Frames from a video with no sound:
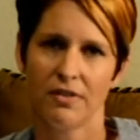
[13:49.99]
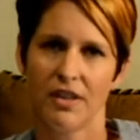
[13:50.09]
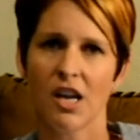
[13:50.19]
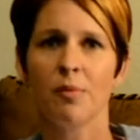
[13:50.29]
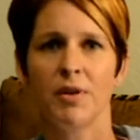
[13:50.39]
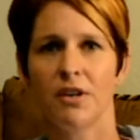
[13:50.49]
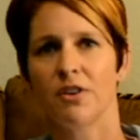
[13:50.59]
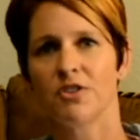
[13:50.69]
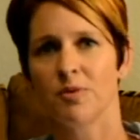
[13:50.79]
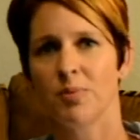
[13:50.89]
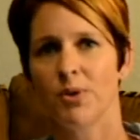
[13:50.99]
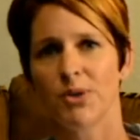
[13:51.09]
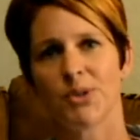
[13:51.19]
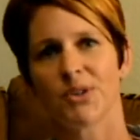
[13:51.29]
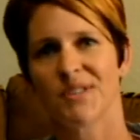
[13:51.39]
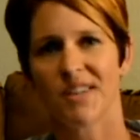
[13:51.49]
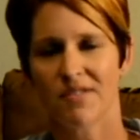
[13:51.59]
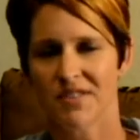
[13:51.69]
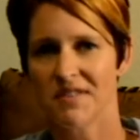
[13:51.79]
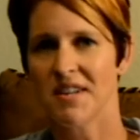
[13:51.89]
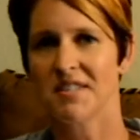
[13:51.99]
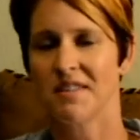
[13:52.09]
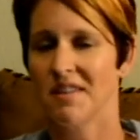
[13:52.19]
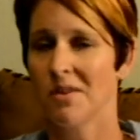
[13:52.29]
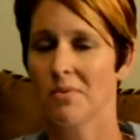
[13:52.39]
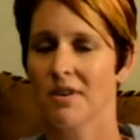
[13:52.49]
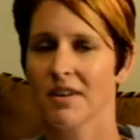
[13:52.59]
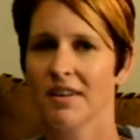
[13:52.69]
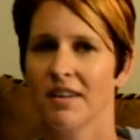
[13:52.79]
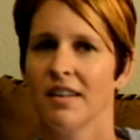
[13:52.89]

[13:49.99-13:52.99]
and I'll be here to support you, because obviously that did not work.